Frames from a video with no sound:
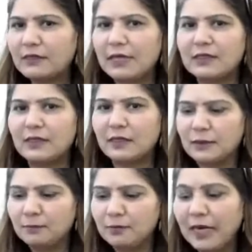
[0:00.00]
That's it,
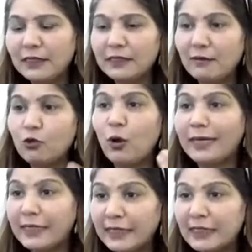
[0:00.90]
and they have to
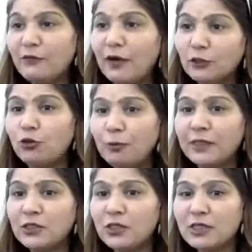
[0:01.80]
identify through
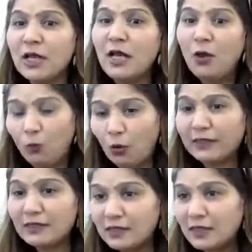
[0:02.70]
pictures
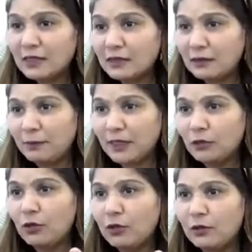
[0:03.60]
what is this
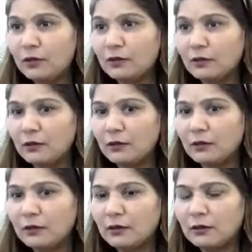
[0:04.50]

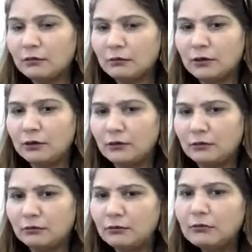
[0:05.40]
particular
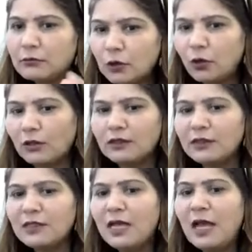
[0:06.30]
cloth
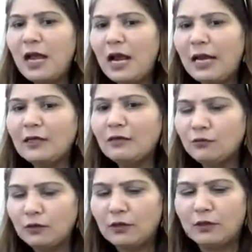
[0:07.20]
is, and
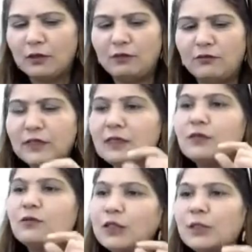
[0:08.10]
with
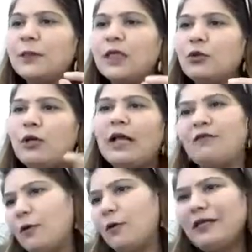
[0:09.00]
which particular
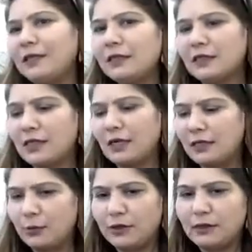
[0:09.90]
alphabet it
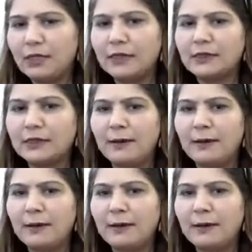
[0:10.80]
starts with. That's it.